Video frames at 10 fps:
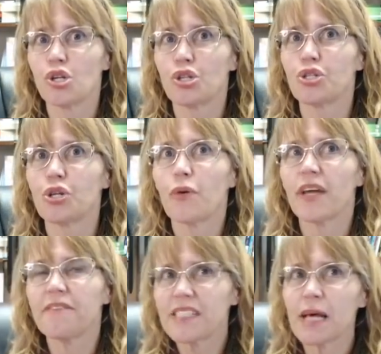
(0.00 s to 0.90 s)
So
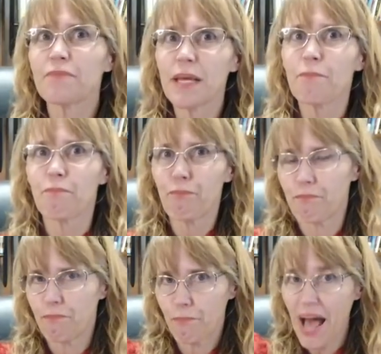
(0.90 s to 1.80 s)
if something
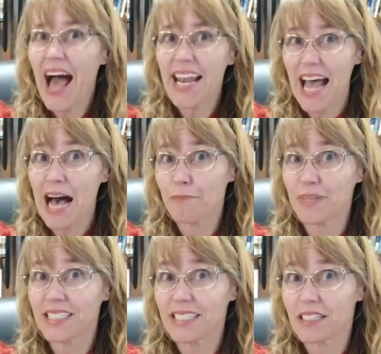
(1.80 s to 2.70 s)
bad
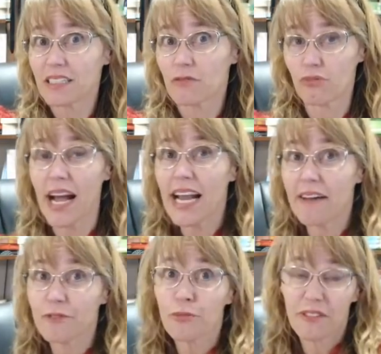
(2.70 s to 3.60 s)
happened right
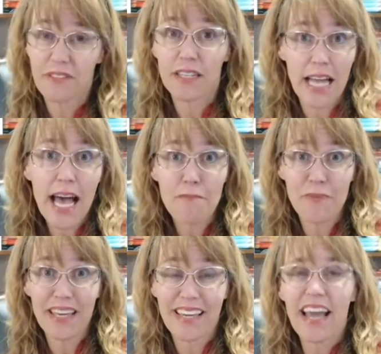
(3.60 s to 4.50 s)
after we felt
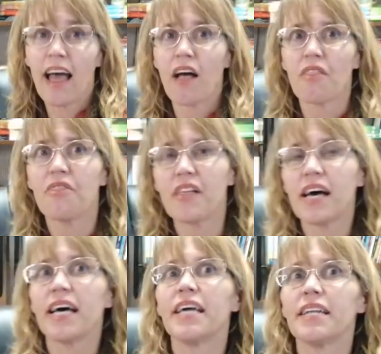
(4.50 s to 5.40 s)
happy,
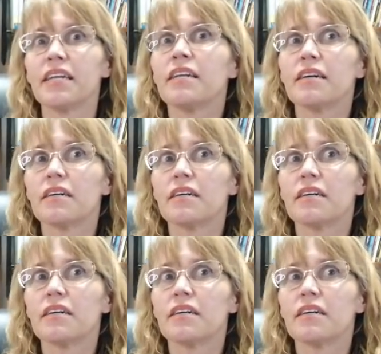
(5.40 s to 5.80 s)
then,